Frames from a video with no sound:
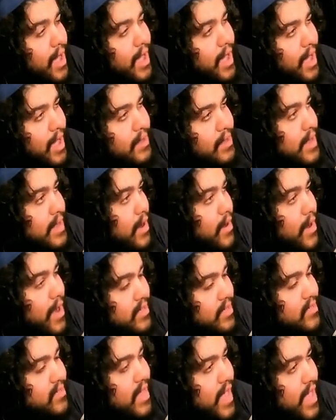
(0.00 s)
dare I
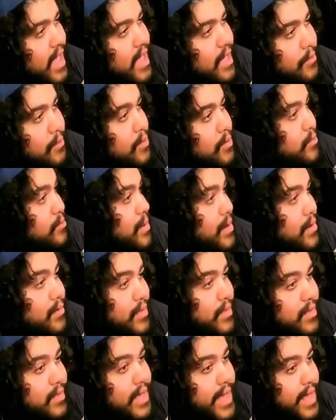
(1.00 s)
say was better
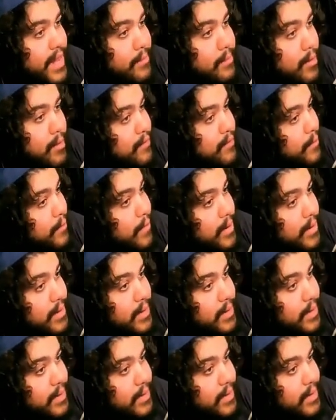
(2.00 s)
than the Eddie Murphy one.
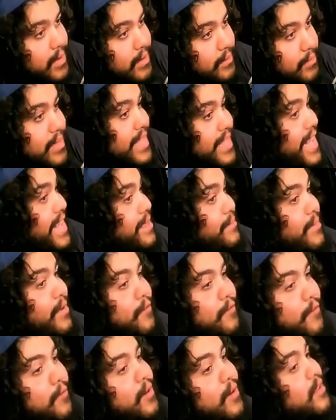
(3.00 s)
But the Eddie that,
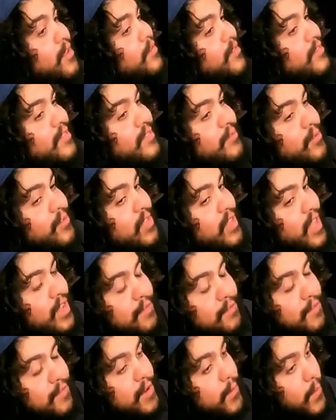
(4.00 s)
Murphy that one was, was a lot of
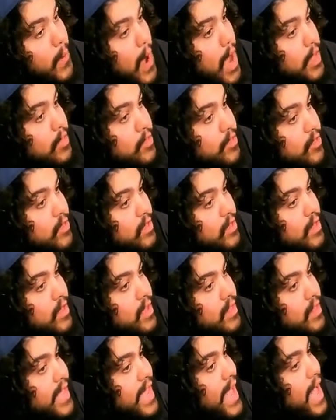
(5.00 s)
fun to watch.
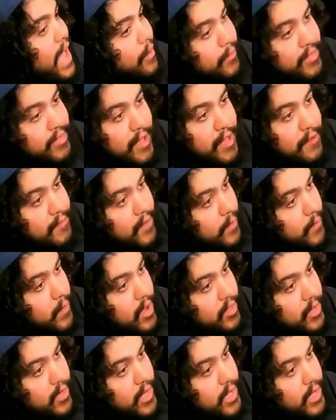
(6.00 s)
Like I always have fun watching. I